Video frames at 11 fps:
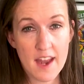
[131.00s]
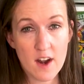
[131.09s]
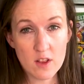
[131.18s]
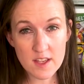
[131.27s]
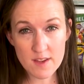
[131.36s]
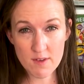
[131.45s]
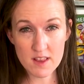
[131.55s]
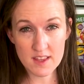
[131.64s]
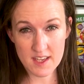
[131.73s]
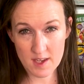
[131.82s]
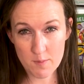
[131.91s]
and I'll leave a
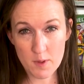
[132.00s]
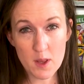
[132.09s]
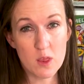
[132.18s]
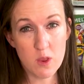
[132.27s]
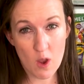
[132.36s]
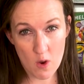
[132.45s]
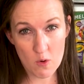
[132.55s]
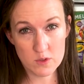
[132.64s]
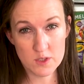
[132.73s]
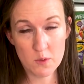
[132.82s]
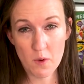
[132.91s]
link below
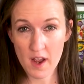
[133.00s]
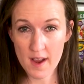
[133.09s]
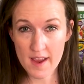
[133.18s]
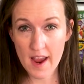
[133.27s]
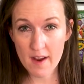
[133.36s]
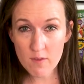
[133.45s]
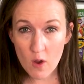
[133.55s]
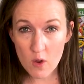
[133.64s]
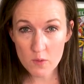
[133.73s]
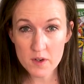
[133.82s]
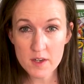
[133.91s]
to what I have
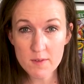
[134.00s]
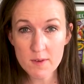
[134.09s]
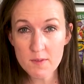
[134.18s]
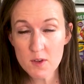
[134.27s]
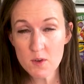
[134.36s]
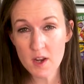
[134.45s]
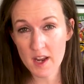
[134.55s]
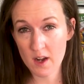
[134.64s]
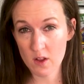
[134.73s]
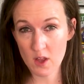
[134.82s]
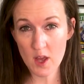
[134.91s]
already reviewed, and
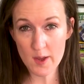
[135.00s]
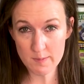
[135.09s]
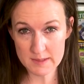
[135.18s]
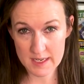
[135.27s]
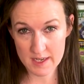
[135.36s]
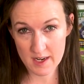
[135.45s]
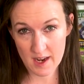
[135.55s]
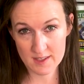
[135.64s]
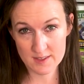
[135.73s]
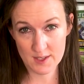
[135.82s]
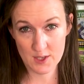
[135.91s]
I'll update it
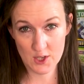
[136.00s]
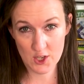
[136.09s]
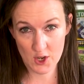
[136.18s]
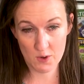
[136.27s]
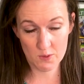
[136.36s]
as I go.